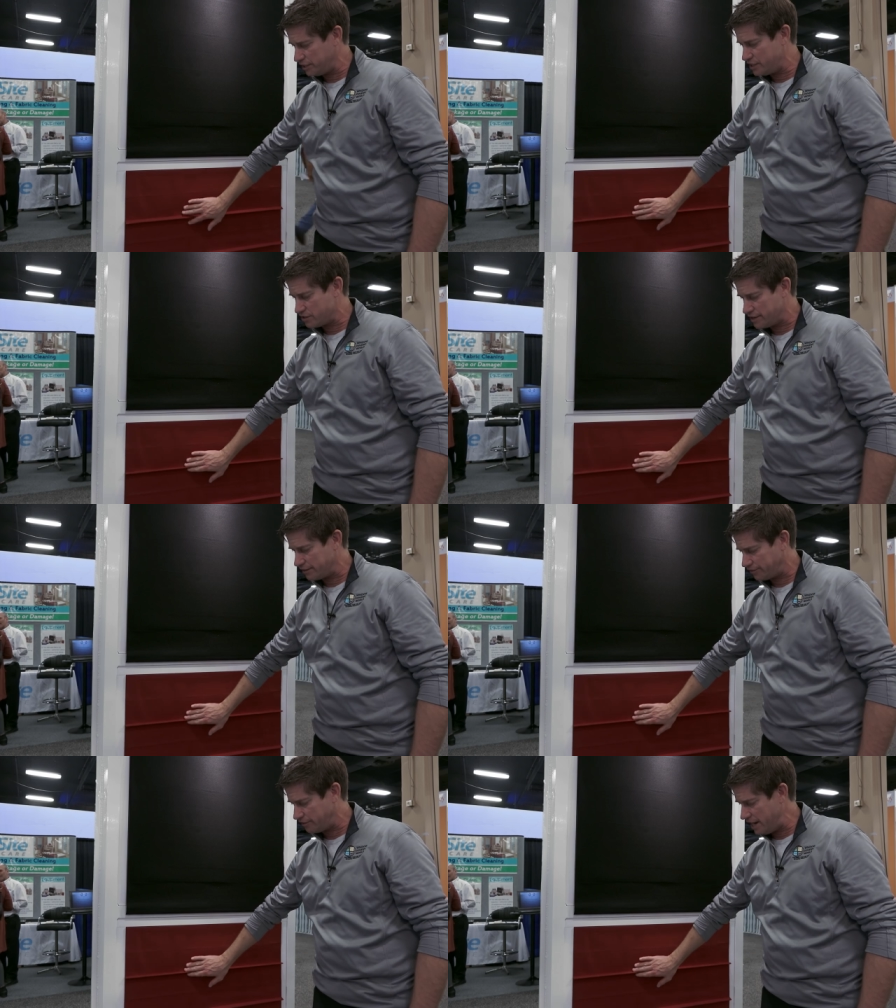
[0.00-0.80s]
Pleats are on
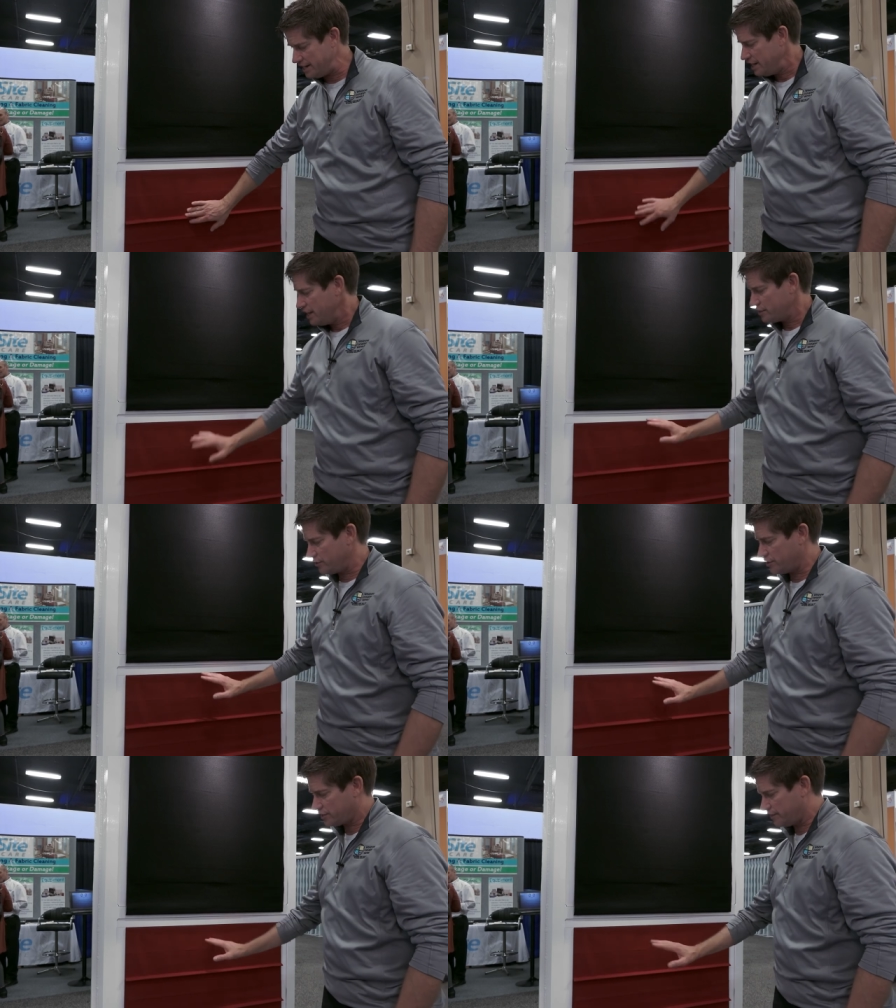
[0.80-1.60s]
the front, so
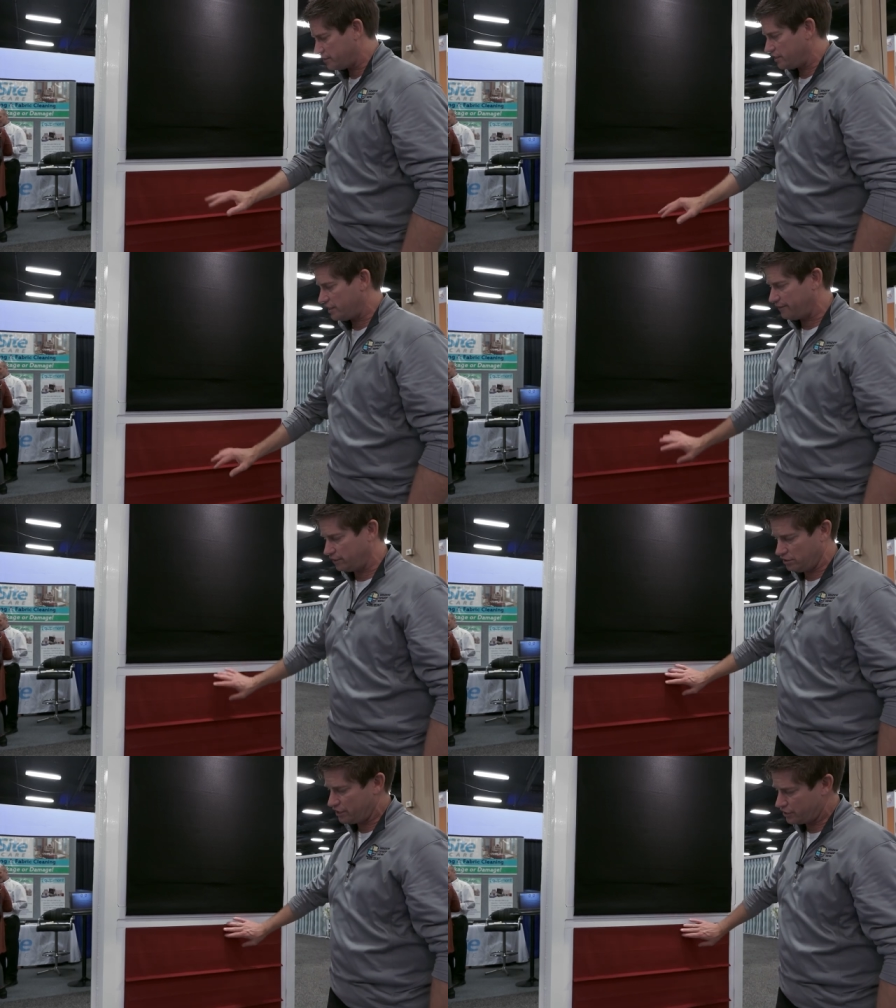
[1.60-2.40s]
it just gives you a
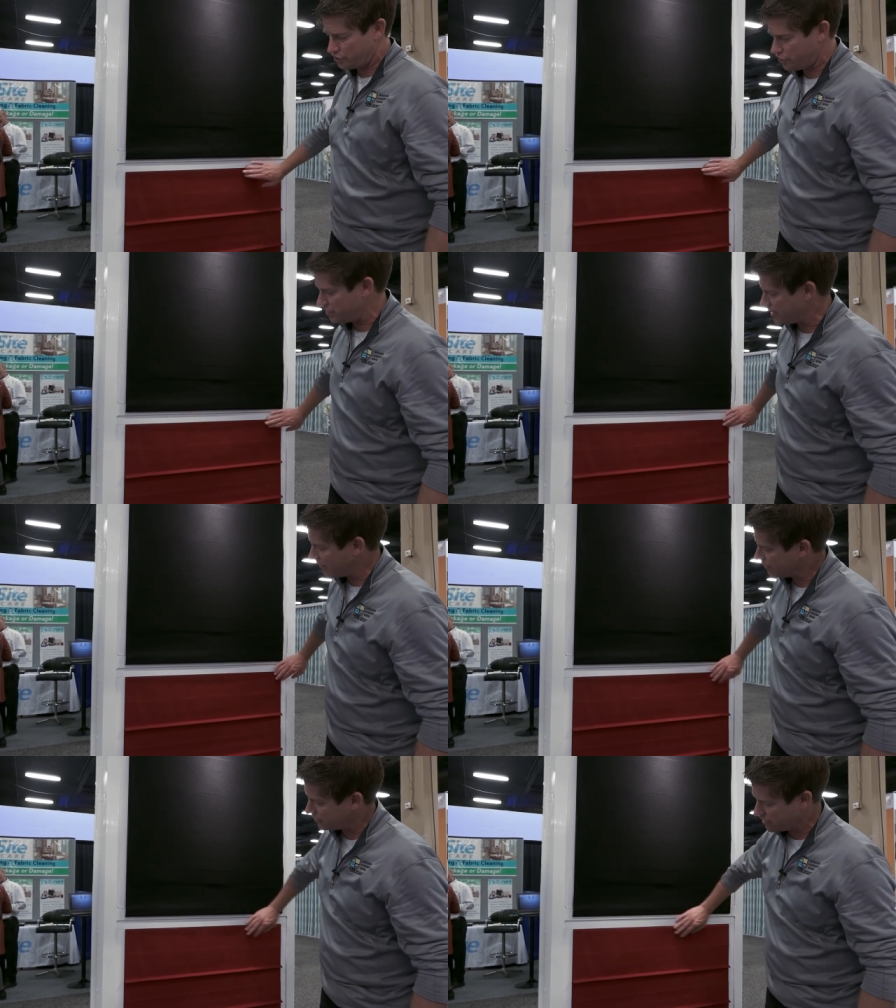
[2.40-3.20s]
different look. Just showing
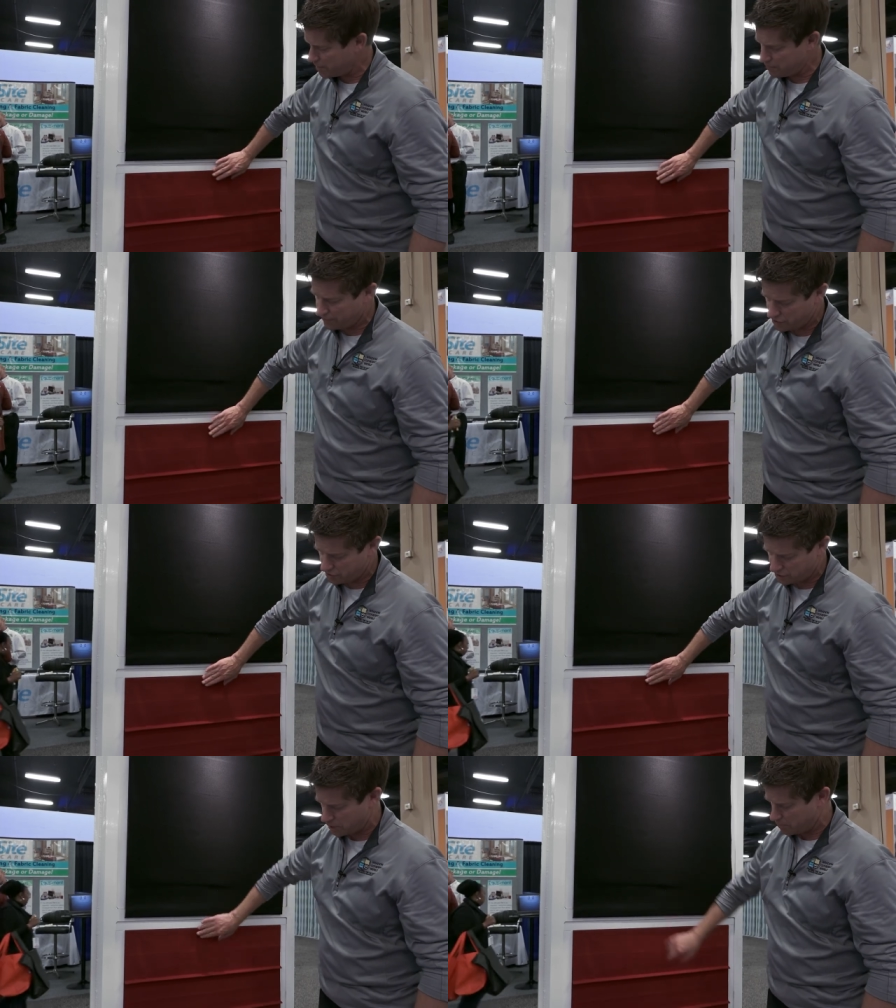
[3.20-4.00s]
another example of this
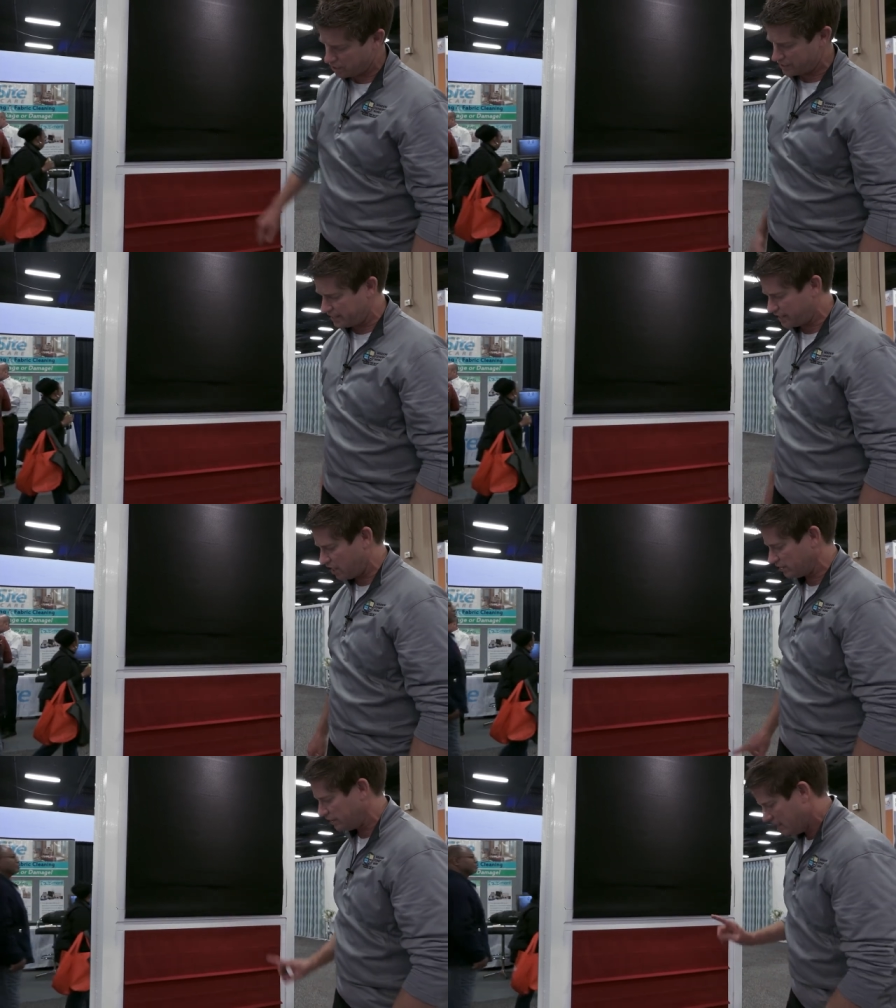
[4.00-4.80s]
is in a burgundy
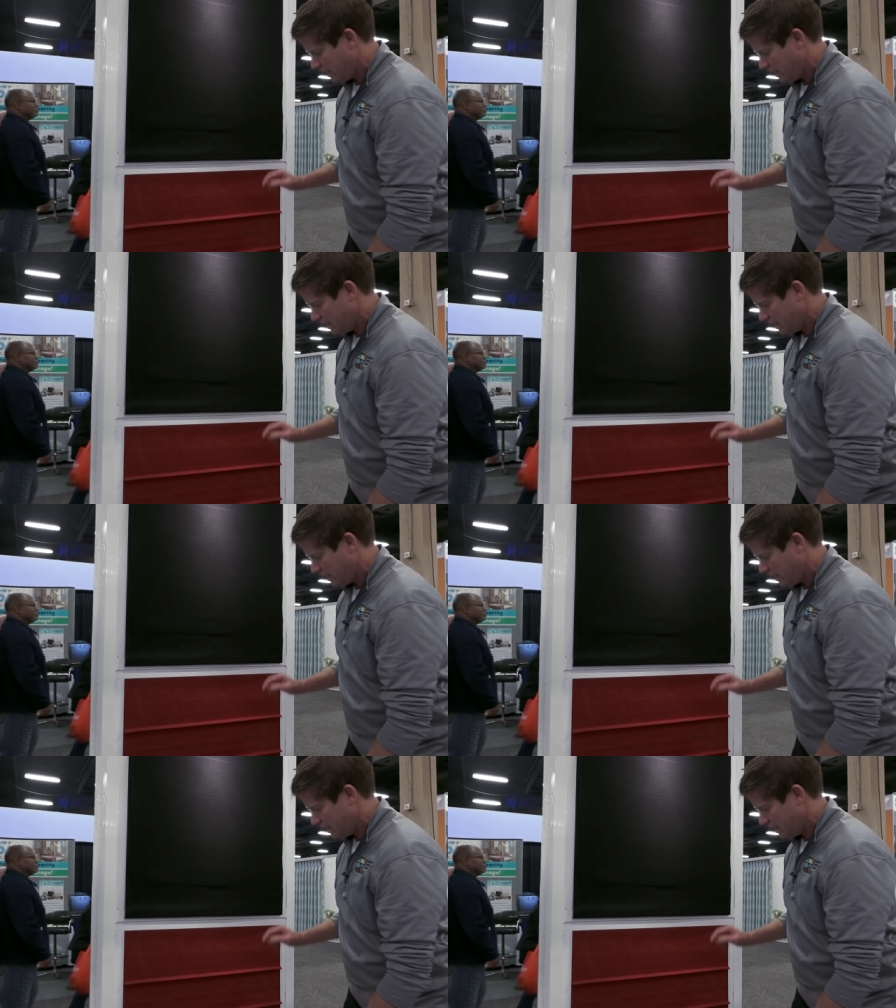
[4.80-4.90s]
color.